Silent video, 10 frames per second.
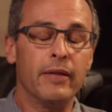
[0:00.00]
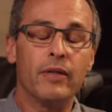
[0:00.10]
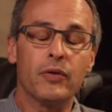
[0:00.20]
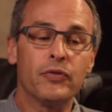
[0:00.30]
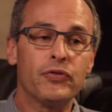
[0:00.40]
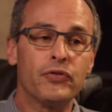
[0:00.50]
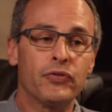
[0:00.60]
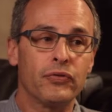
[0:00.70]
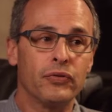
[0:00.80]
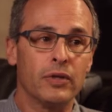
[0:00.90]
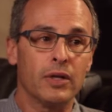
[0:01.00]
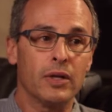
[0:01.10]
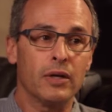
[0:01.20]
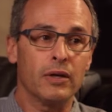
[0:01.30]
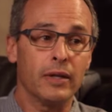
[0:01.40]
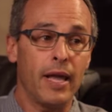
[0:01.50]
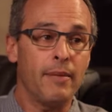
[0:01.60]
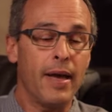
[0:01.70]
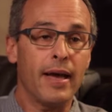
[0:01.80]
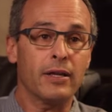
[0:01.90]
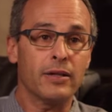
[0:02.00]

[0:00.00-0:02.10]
and those came back